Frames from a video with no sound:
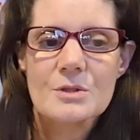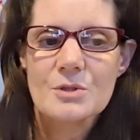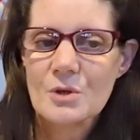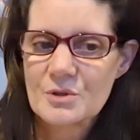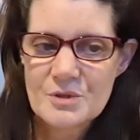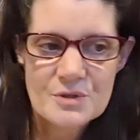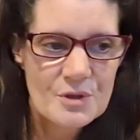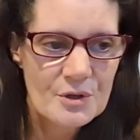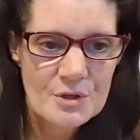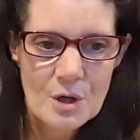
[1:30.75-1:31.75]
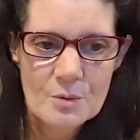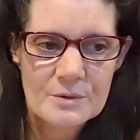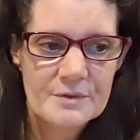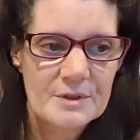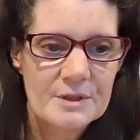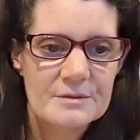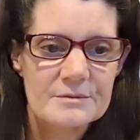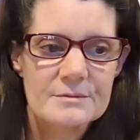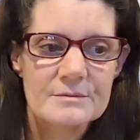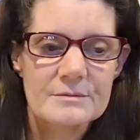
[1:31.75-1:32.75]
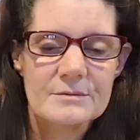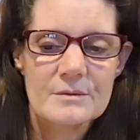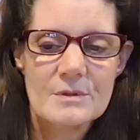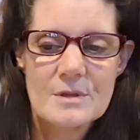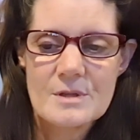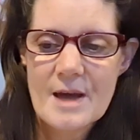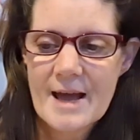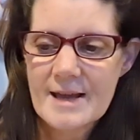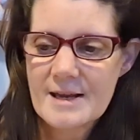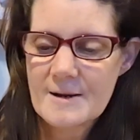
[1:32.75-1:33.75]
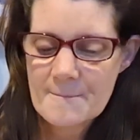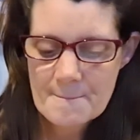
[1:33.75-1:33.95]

Doctors don't know of it. They